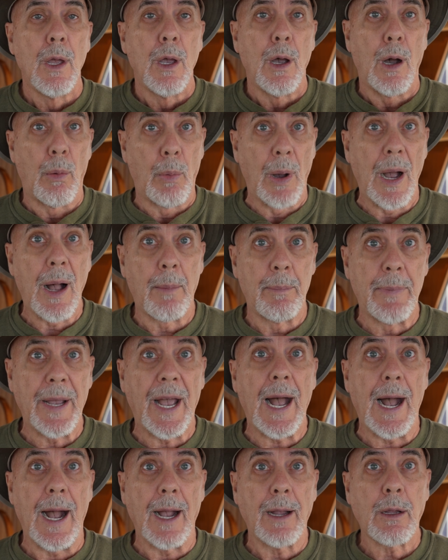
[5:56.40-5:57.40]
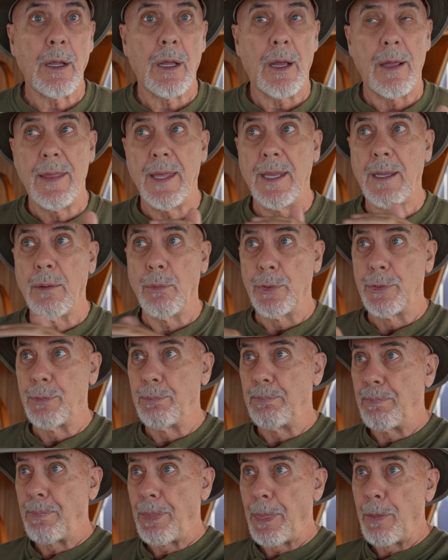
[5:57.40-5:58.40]
a while back, I think it was
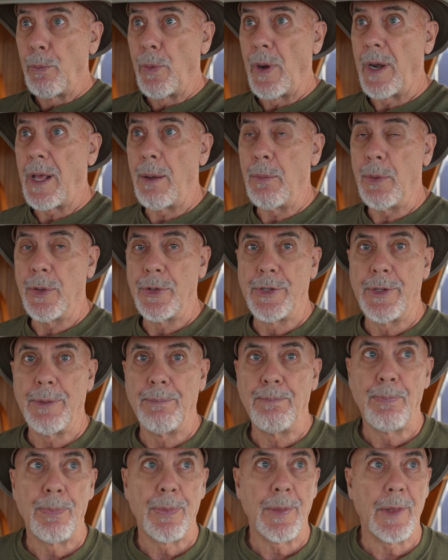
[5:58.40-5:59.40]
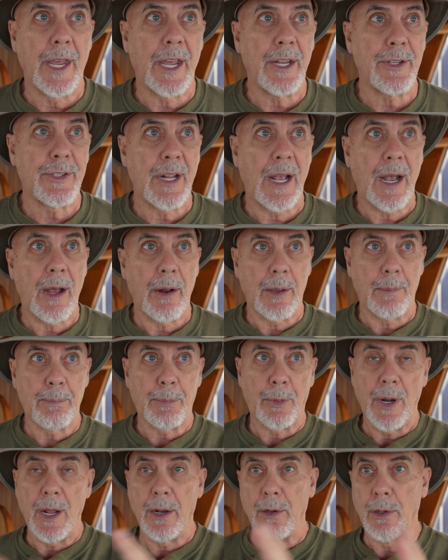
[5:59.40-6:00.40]
when I was last out up
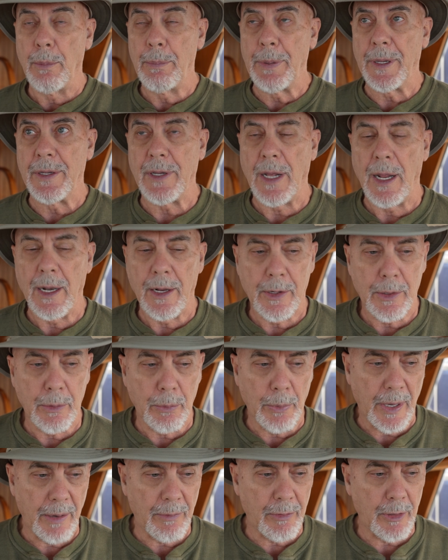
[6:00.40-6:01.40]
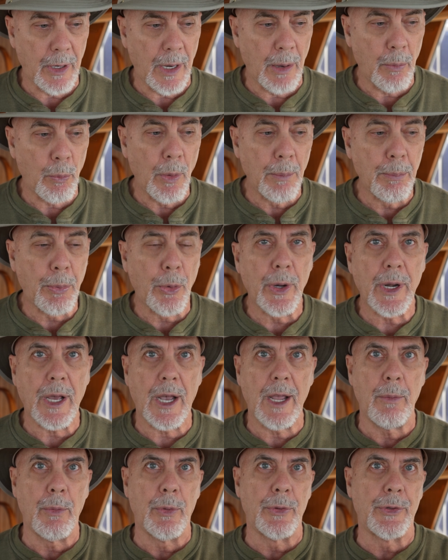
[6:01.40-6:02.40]
around Lopez Island or whatever, at one point
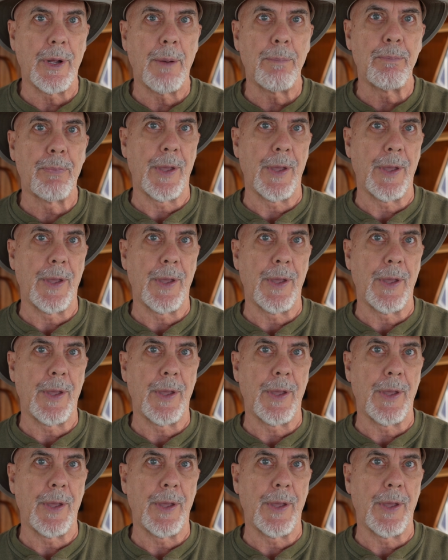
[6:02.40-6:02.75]
I was up